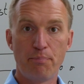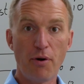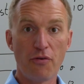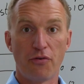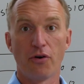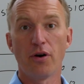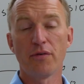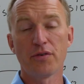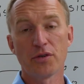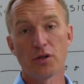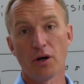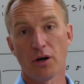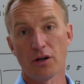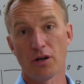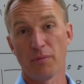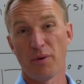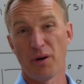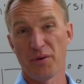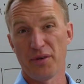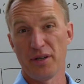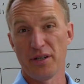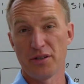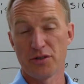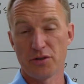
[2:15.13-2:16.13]
Before we talk
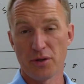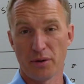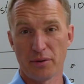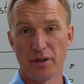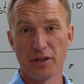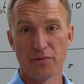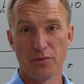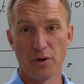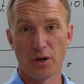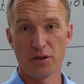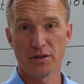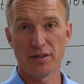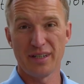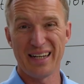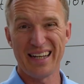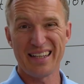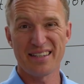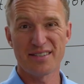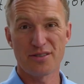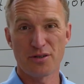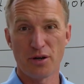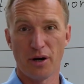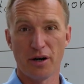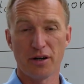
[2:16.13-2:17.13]
about the historic version,
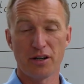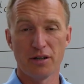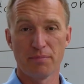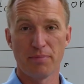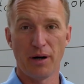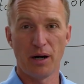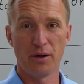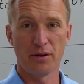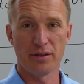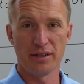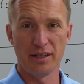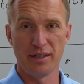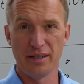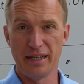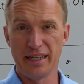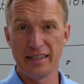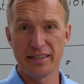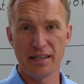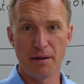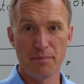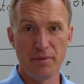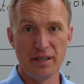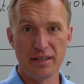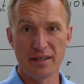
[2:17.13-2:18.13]
let's talk about an
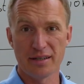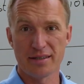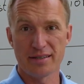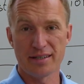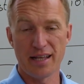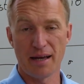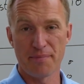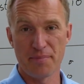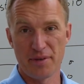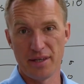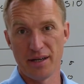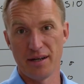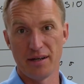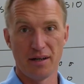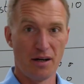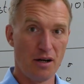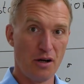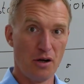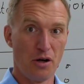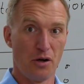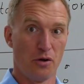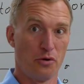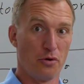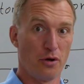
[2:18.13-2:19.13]
intermediate step, the
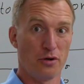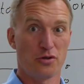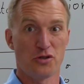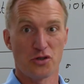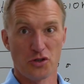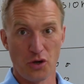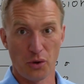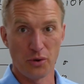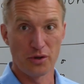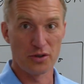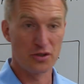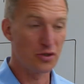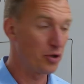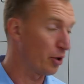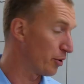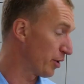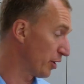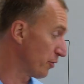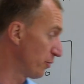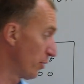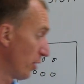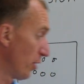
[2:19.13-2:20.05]
not-so-historic